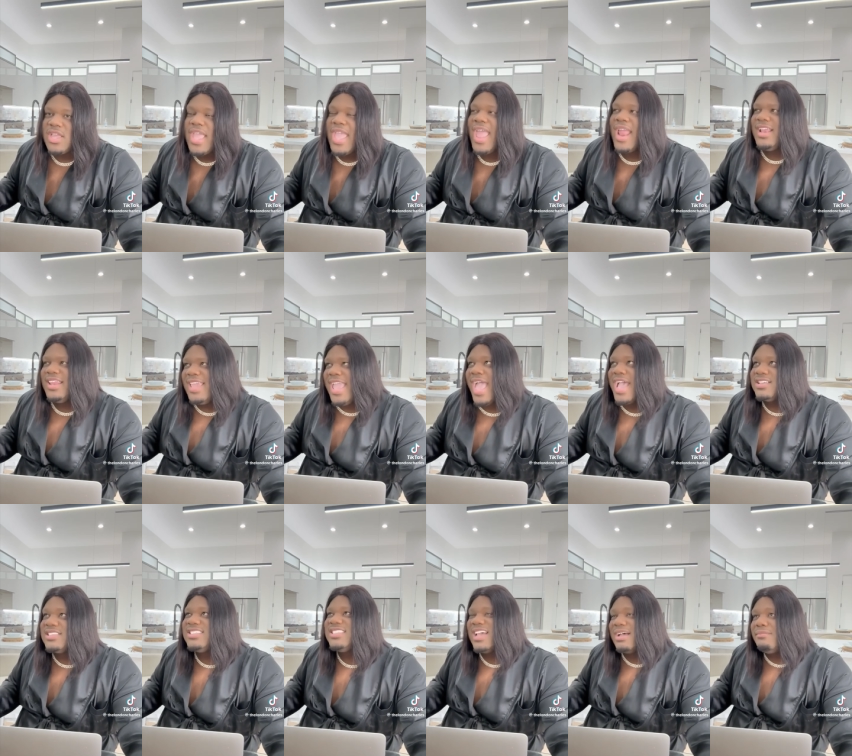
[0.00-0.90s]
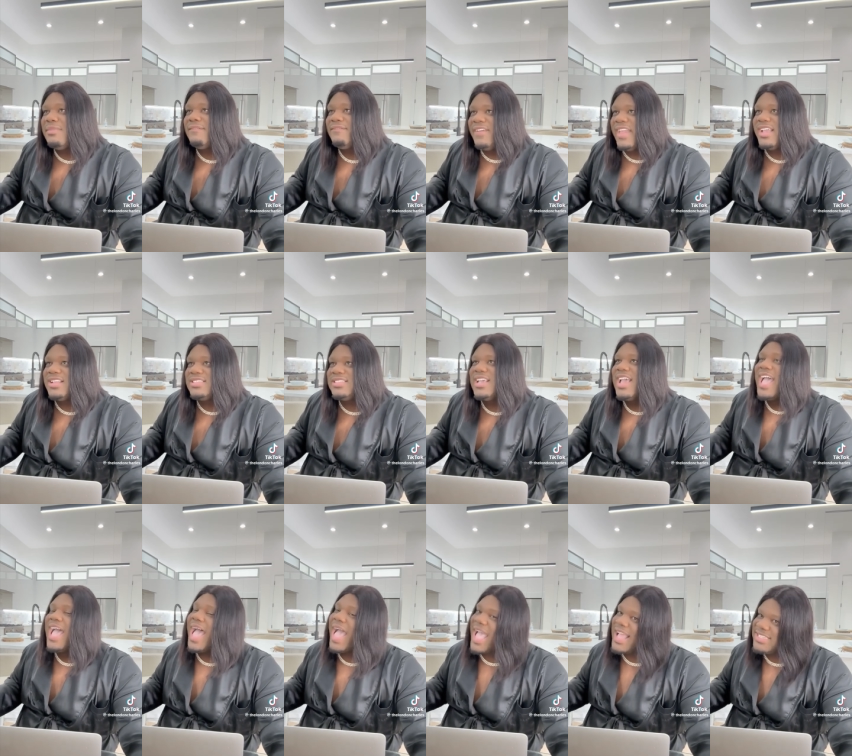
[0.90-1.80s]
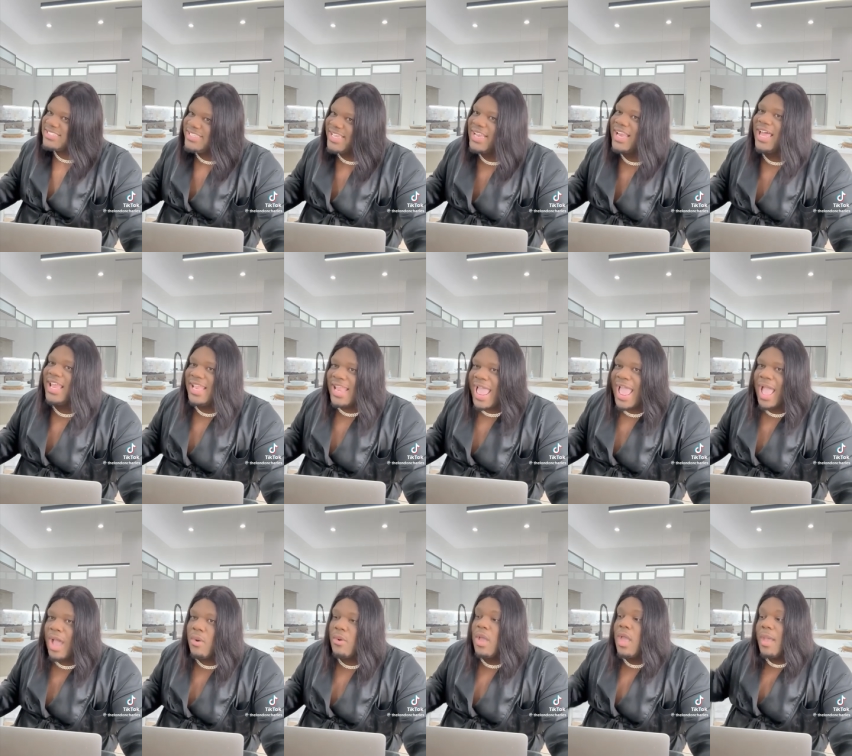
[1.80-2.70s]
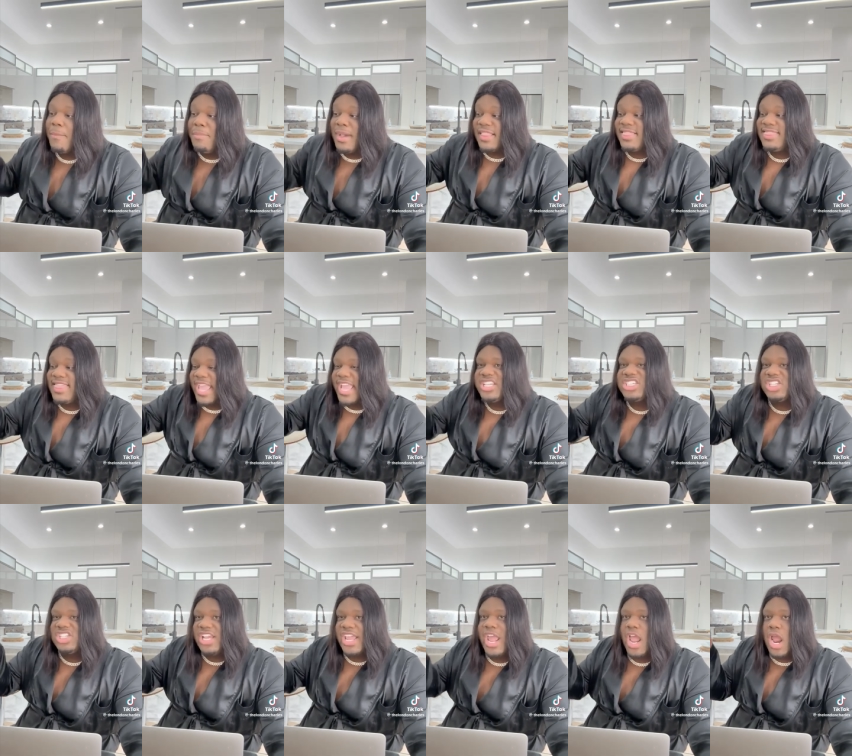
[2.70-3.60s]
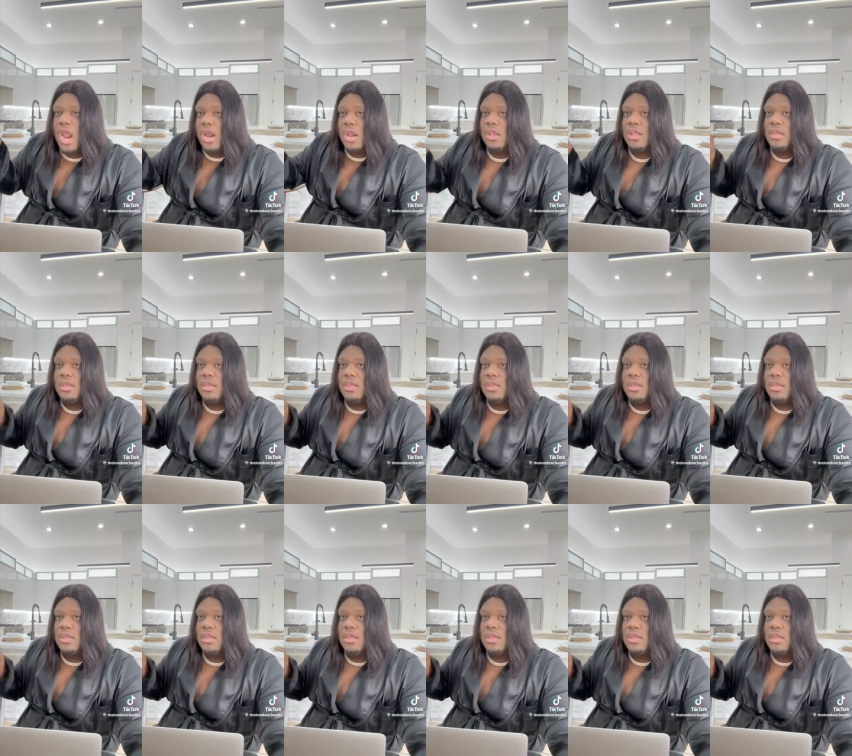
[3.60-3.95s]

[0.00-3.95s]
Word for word: And yes, some of it I did allow. But this year,